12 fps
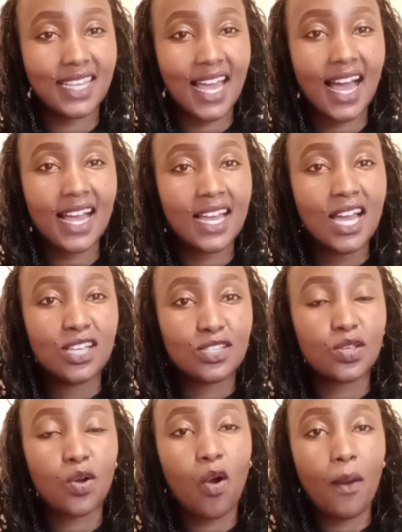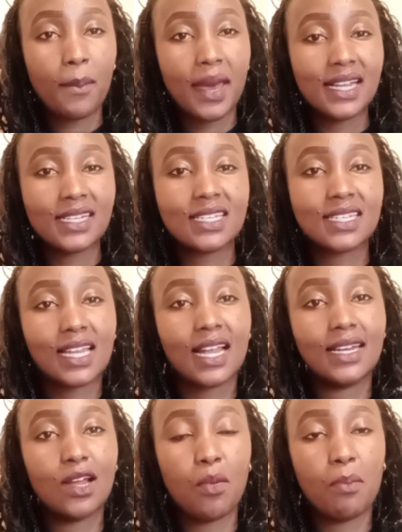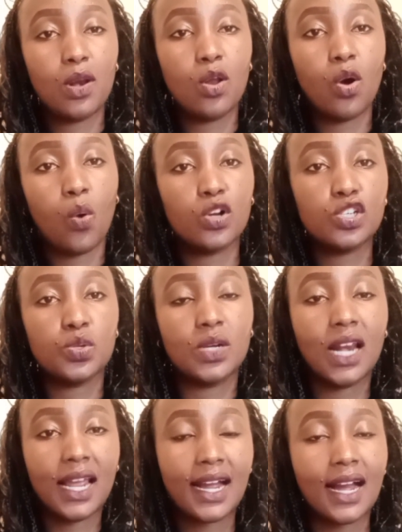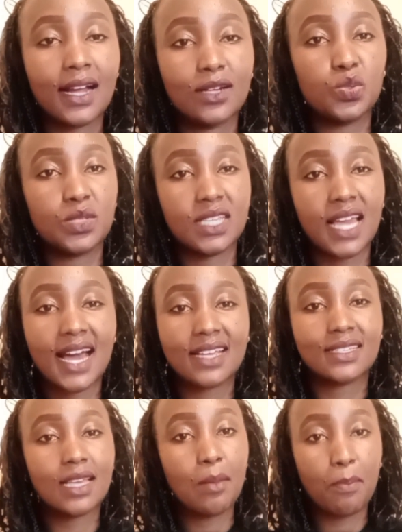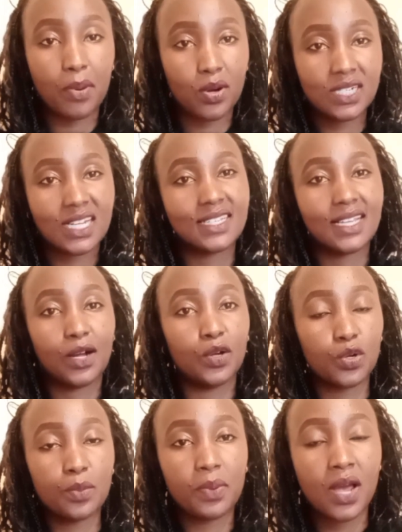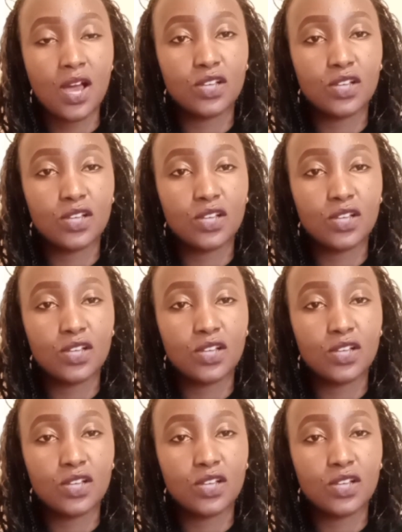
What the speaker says: Yeah, so comment down below what you'd like to see us import as a group,